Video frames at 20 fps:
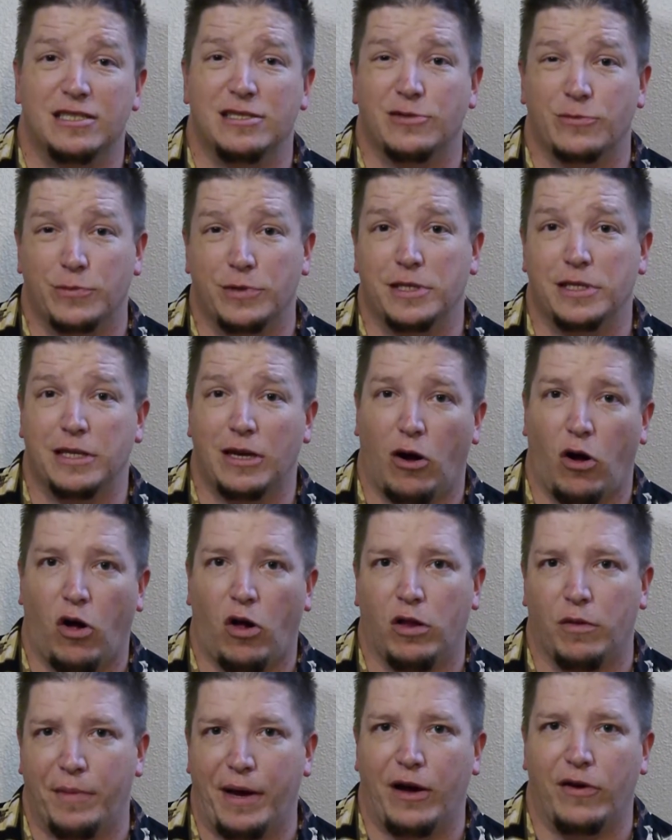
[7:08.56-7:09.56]
is really
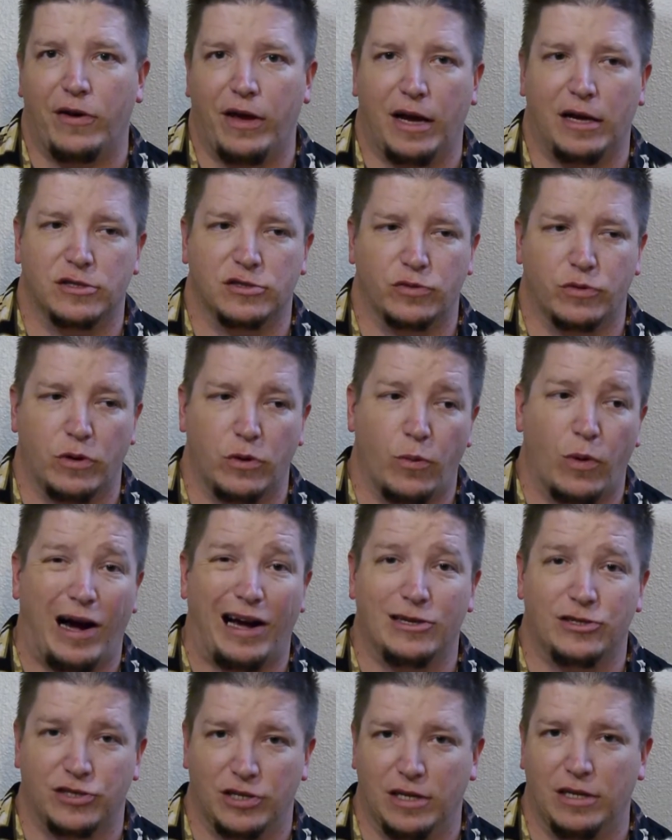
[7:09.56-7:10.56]
all about
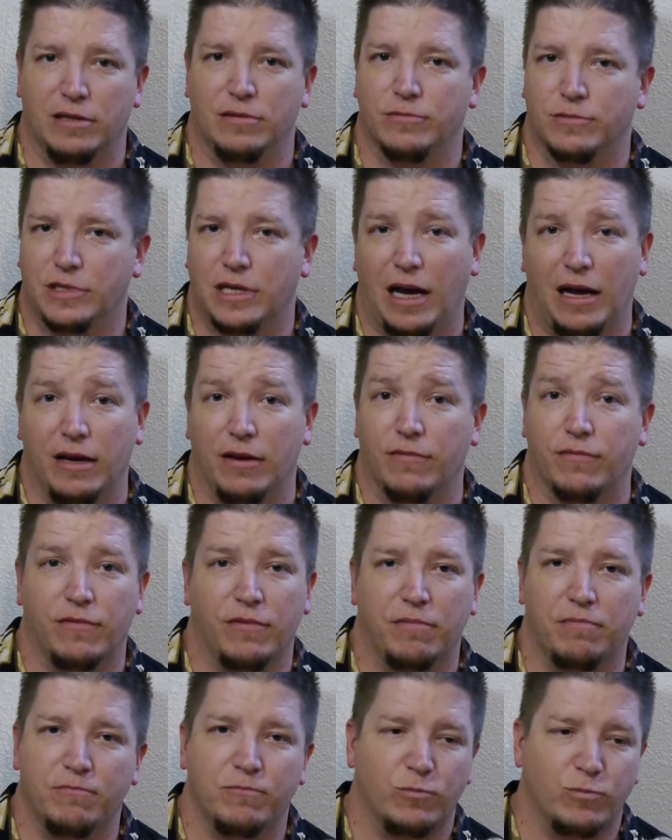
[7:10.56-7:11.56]
X3Watch and kind of
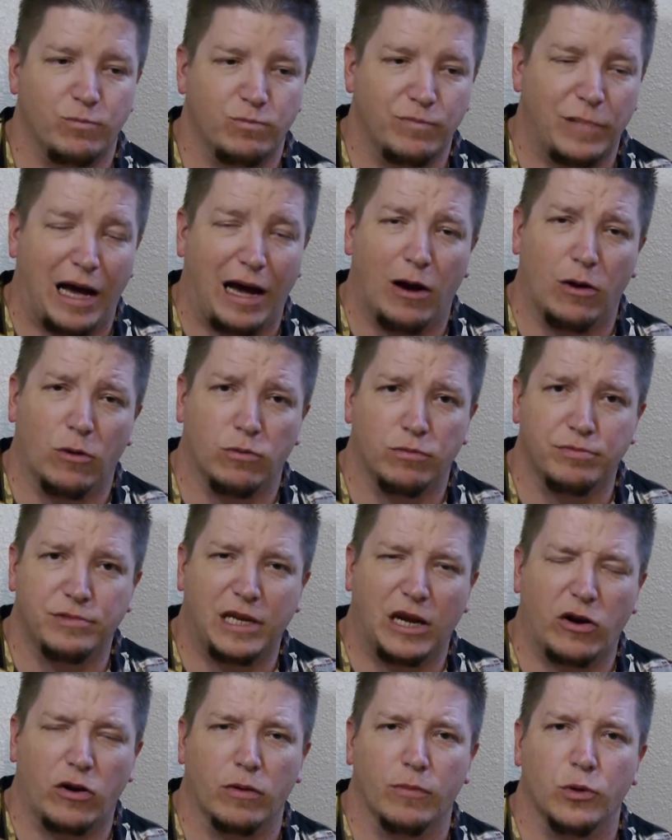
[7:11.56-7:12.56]
how
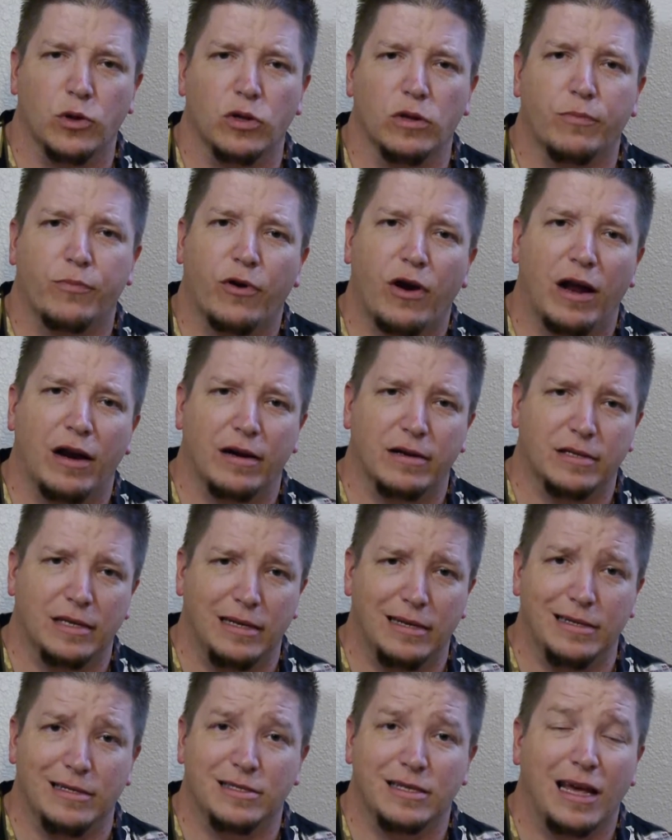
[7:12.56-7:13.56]
terrible a product
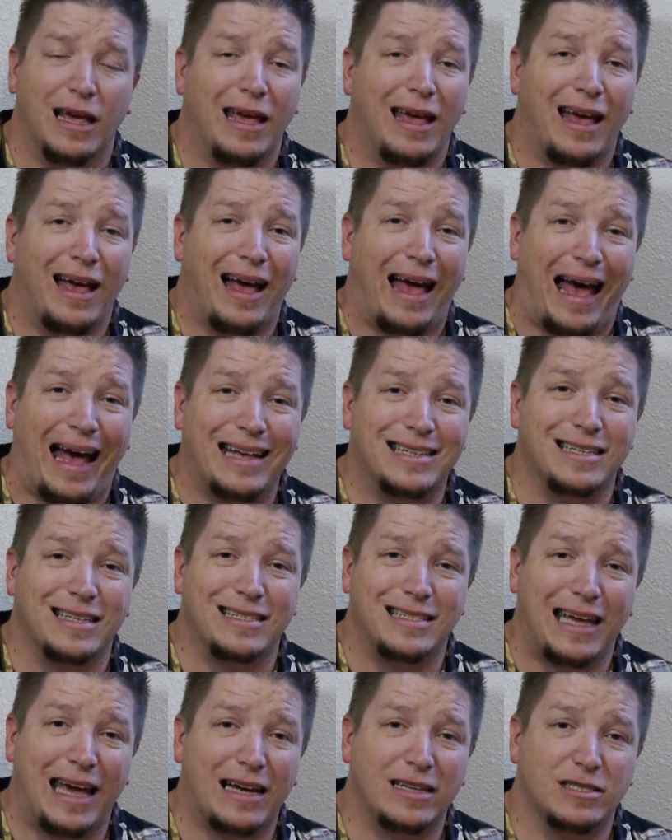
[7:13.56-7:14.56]
it is. As a
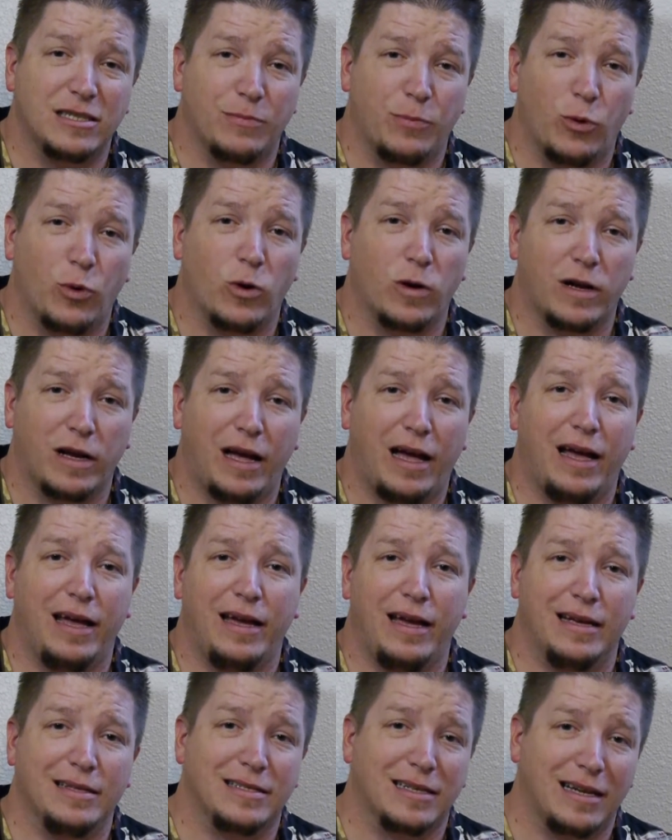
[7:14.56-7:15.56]
tech support guy,
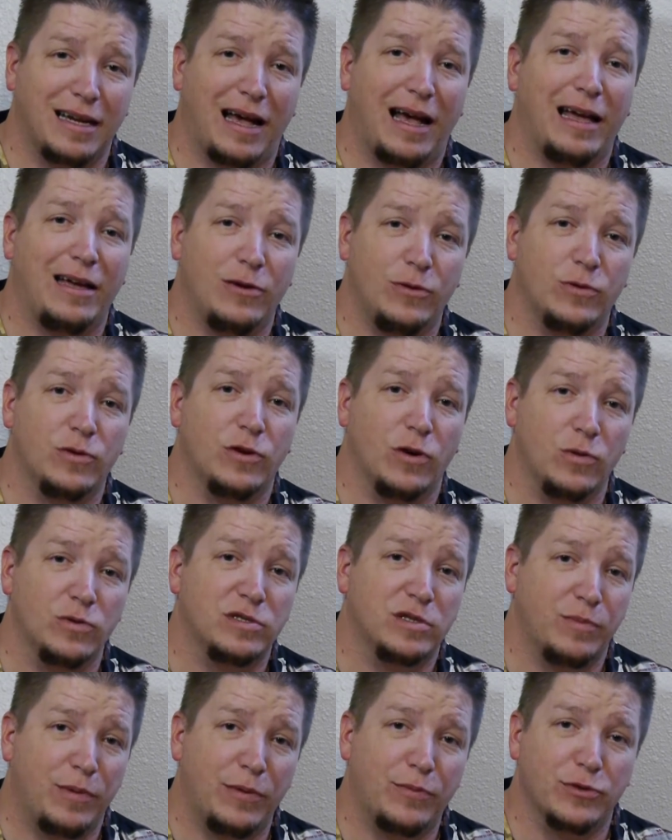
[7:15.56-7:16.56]
as a guy who goes
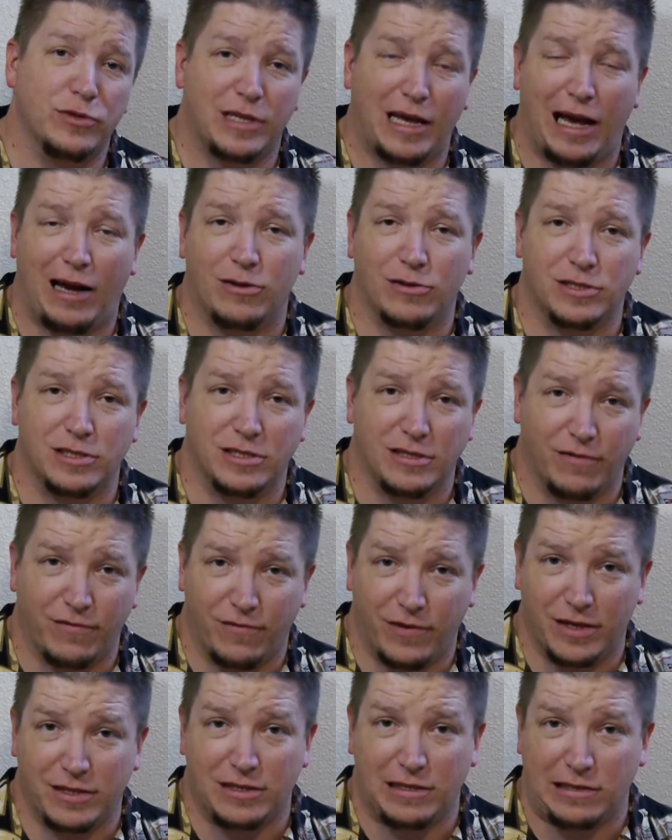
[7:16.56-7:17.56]
to people's houses and
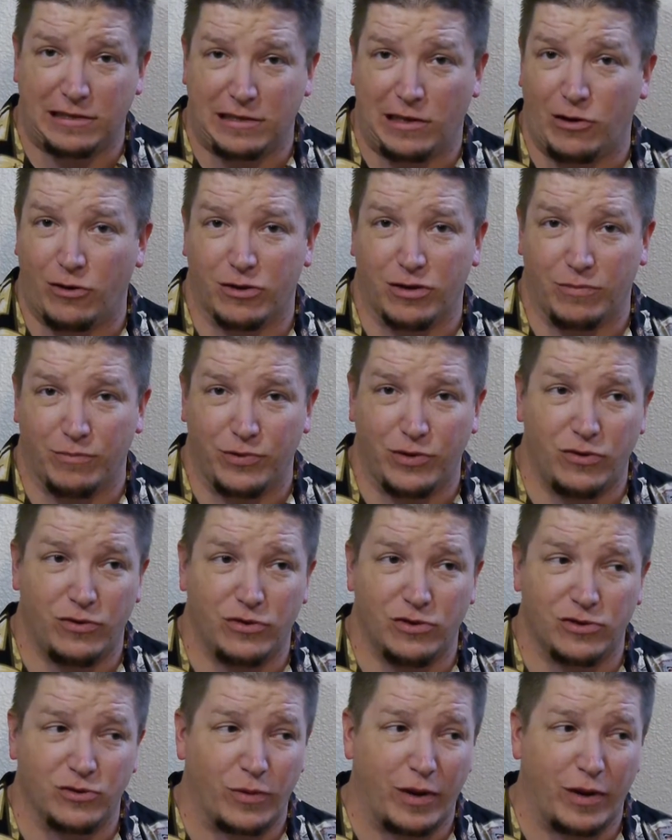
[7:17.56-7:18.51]
fixes their computers